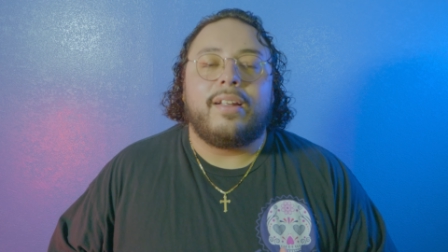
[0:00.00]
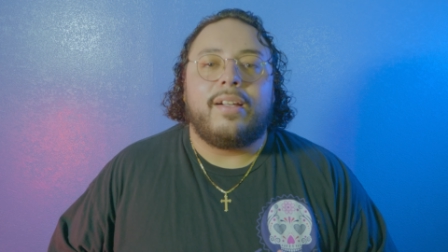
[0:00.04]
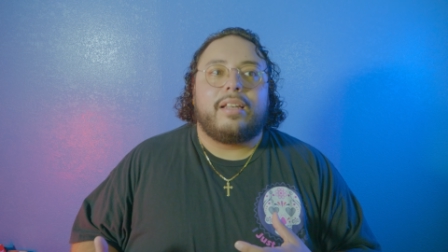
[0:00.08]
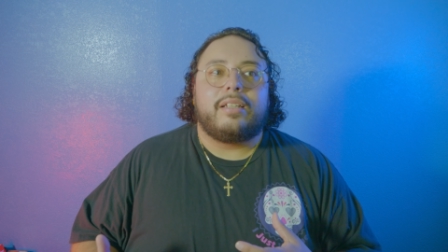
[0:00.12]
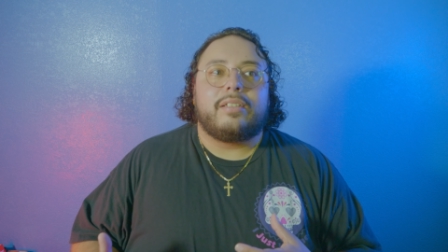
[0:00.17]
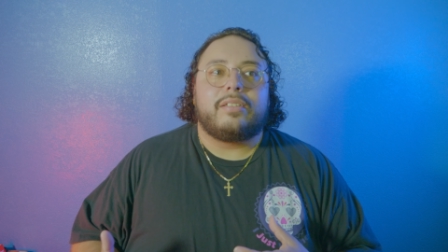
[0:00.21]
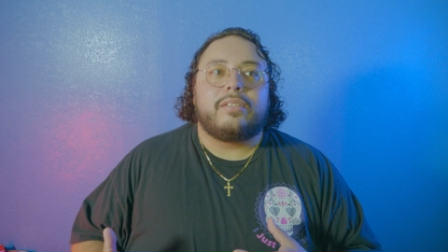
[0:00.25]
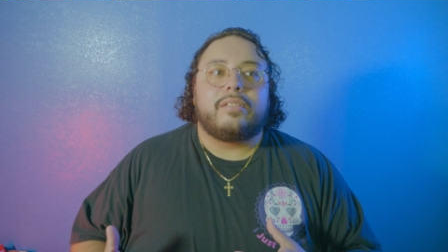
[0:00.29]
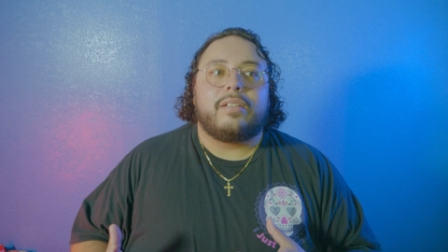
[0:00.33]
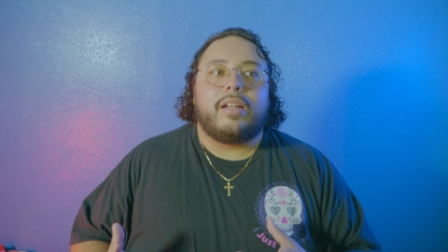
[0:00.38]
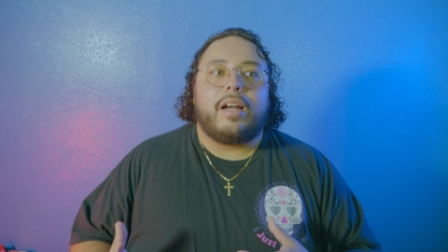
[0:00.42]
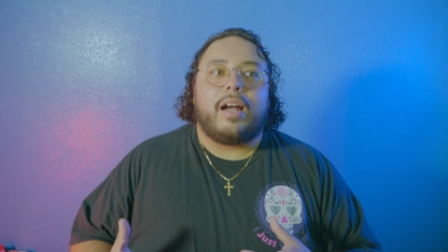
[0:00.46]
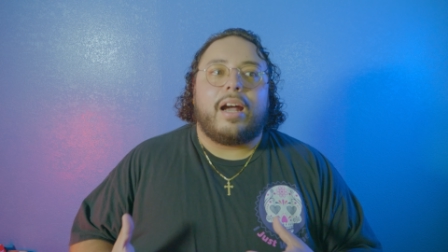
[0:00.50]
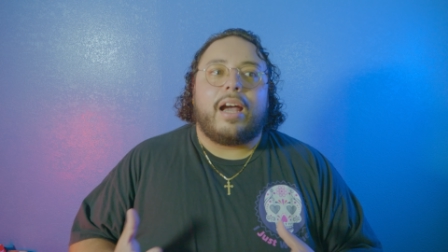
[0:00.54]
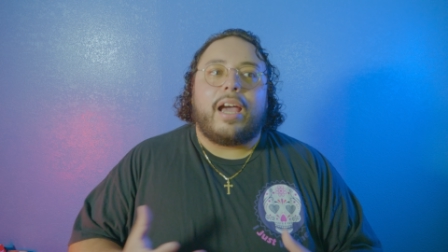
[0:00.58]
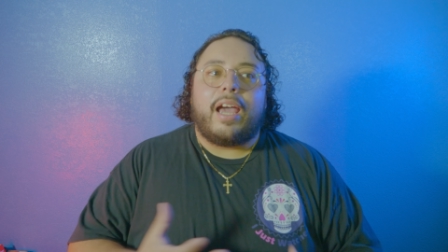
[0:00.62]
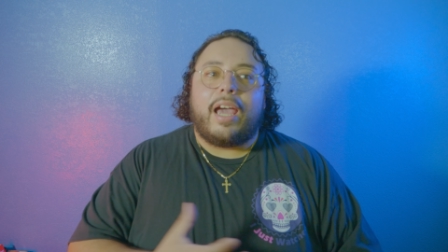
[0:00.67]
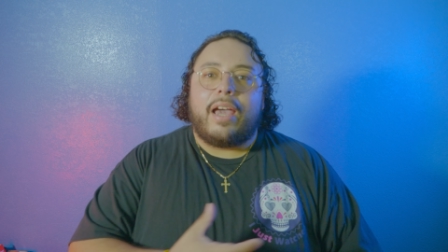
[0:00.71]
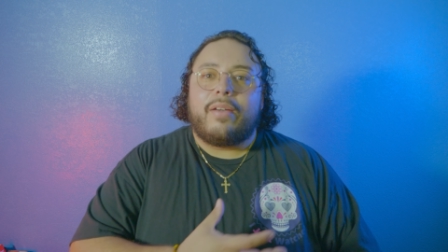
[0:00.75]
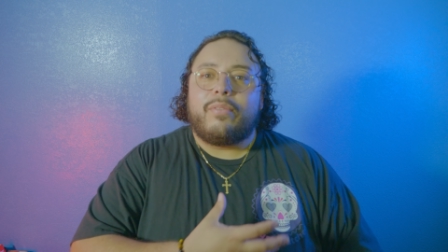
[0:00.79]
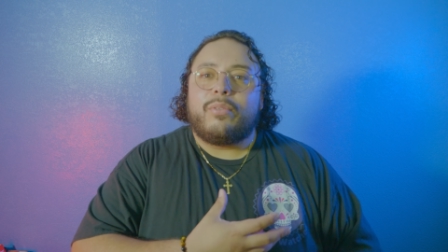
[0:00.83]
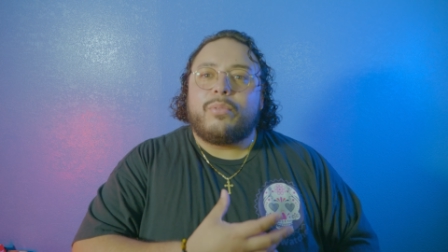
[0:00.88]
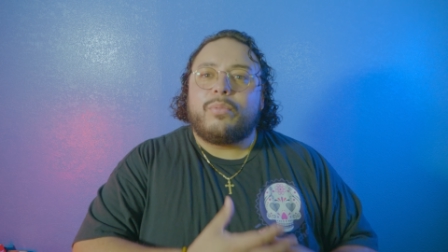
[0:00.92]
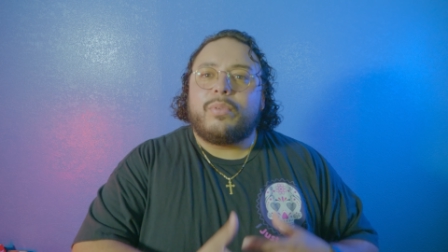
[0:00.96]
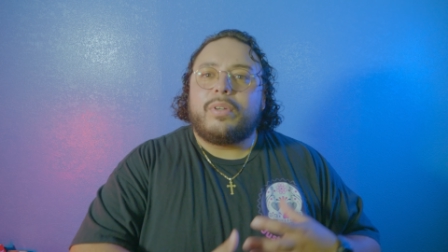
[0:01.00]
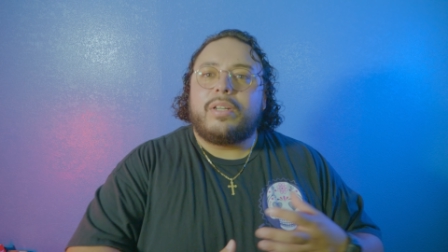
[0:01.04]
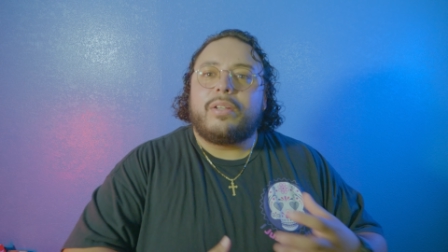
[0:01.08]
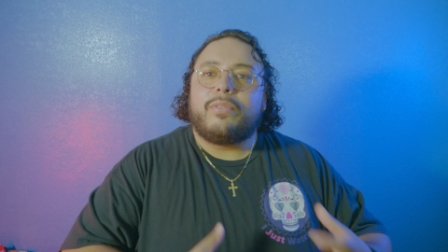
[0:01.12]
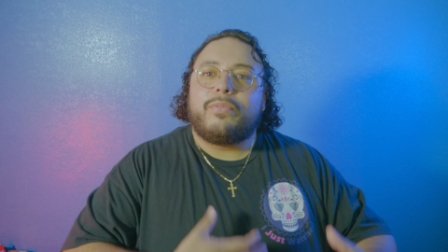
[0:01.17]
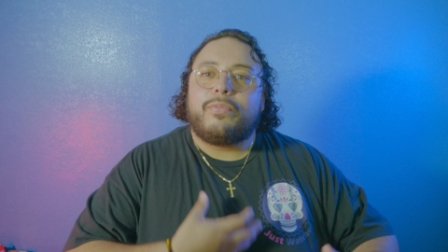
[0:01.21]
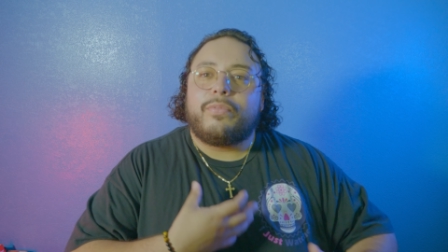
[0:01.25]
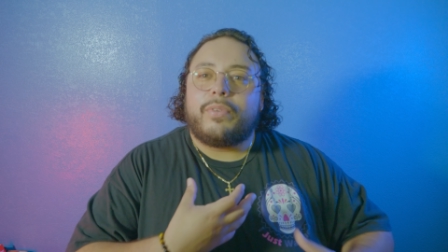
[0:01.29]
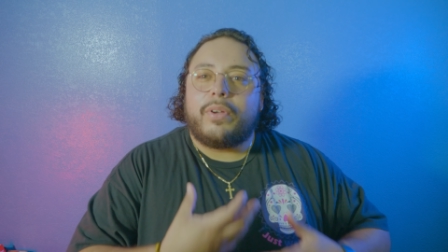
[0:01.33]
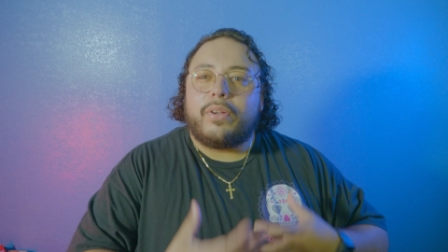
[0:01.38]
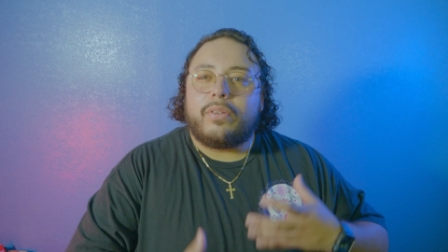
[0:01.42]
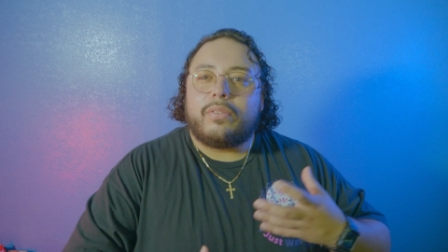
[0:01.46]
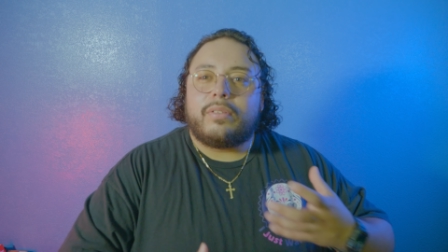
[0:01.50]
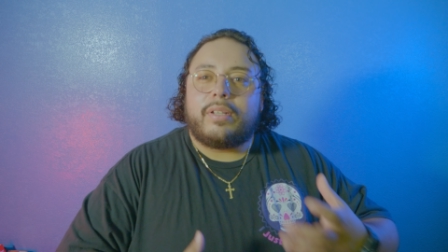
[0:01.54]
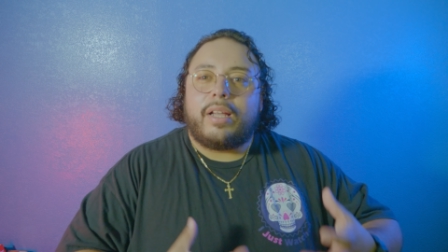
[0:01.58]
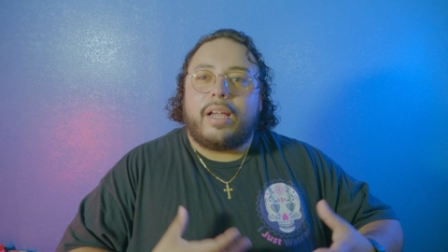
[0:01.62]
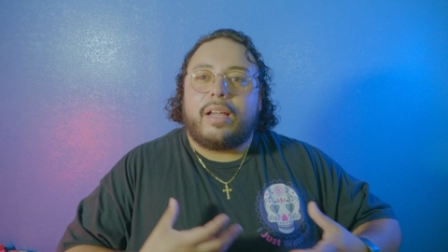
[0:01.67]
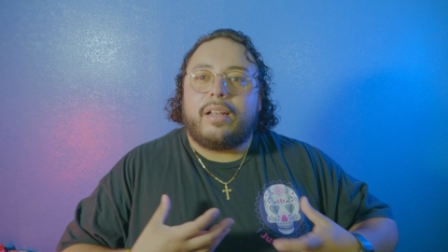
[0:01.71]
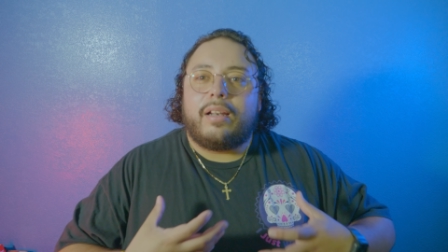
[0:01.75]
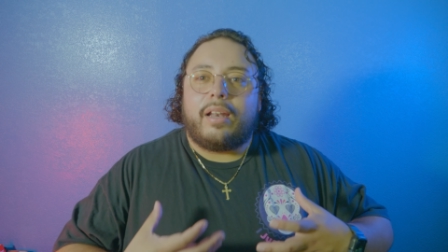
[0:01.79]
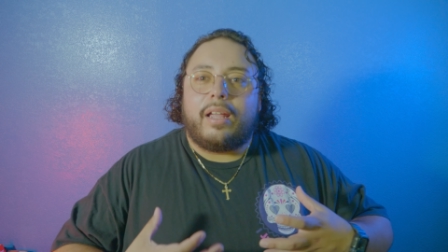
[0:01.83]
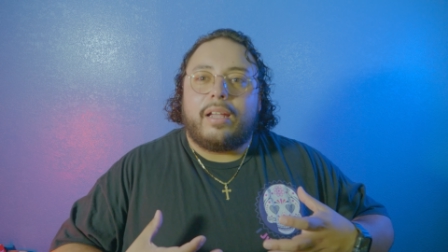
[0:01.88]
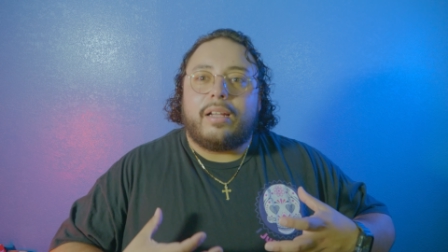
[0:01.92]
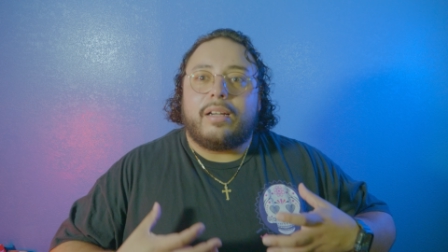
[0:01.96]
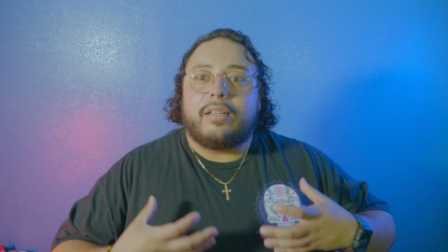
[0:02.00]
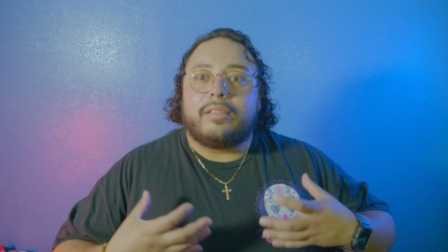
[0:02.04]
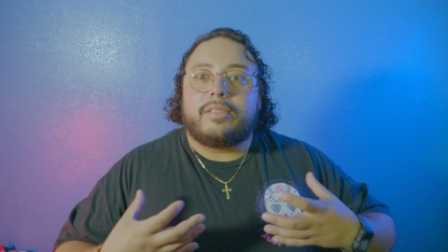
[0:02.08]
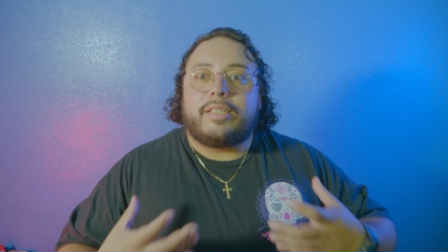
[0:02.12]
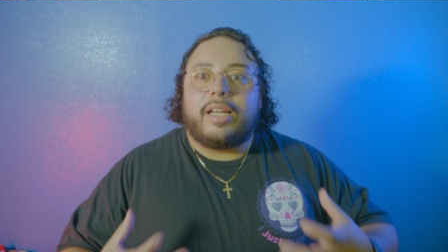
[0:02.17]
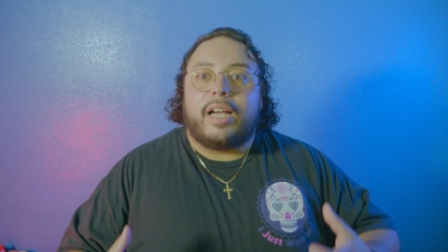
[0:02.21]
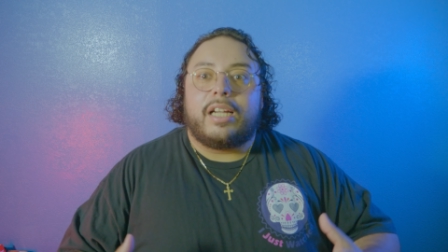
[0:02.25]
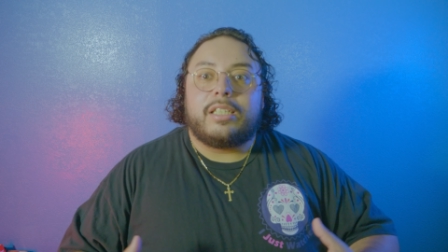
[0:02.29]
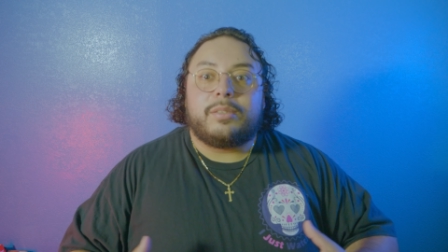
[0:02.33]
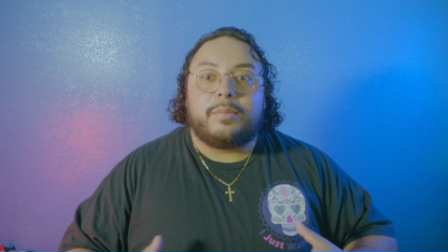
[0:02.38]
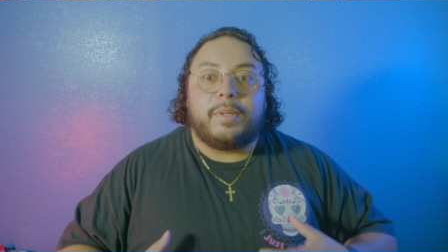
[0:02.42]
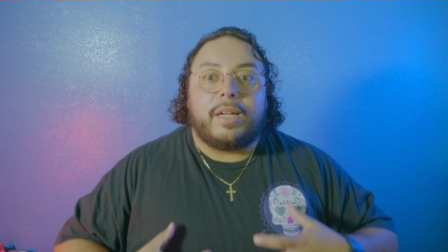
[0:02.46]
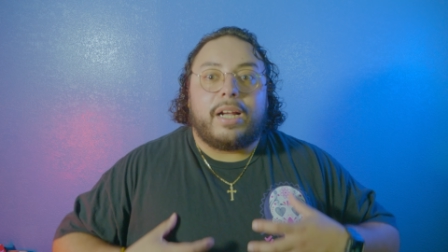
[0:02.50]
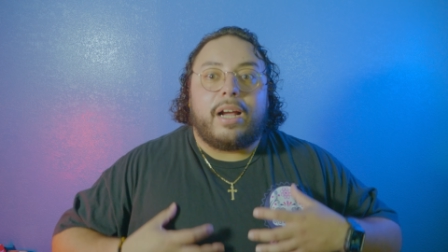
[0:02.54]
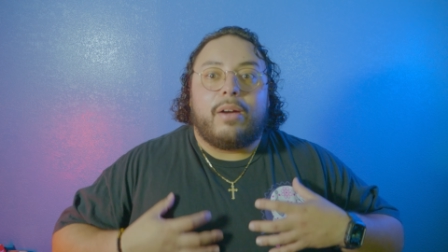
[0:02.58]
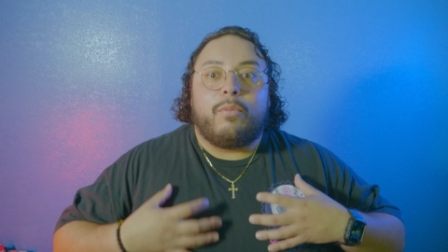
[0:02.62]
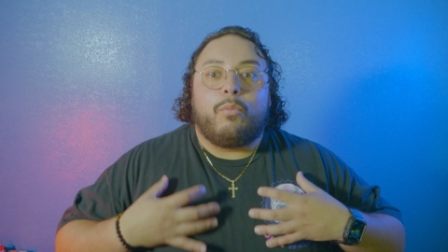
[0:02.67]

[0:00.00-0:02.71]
and I haven't really felt that like attachment,